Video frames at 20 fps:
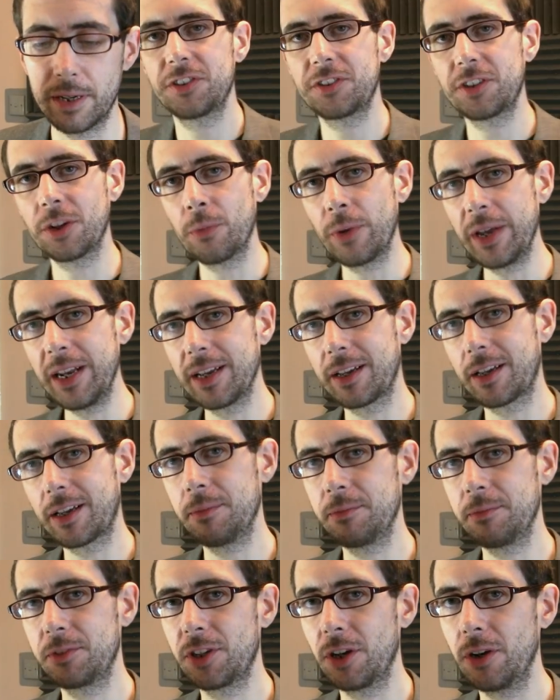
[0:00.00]
So when it
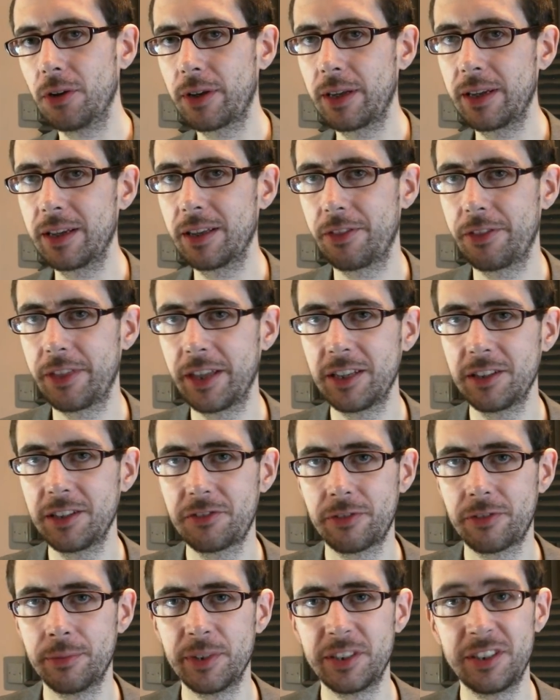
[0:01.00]
comes to looking at things
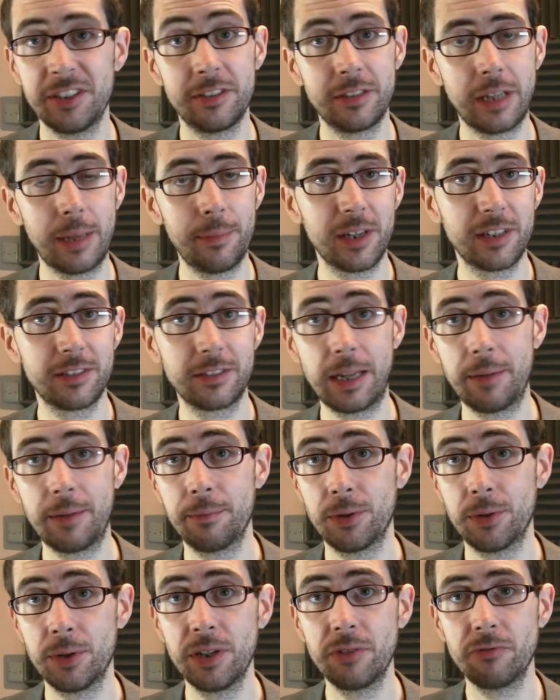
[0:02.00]
from a systemic
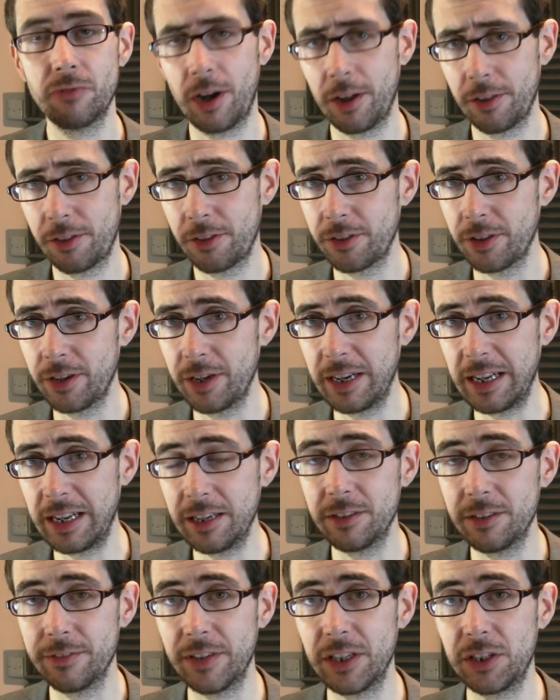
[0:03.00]
standpoint rather than an
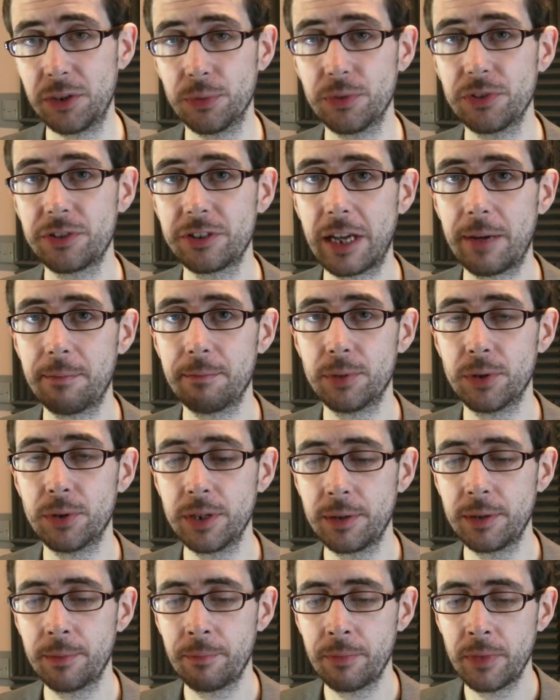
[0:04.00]
individual
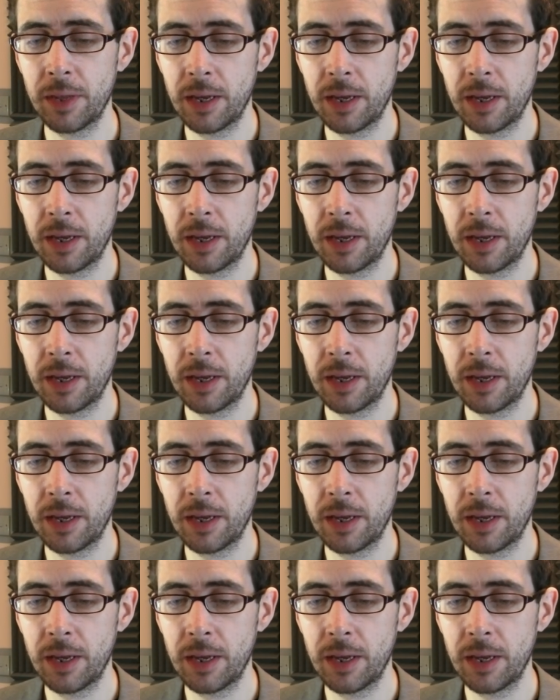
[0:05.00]
standpoint,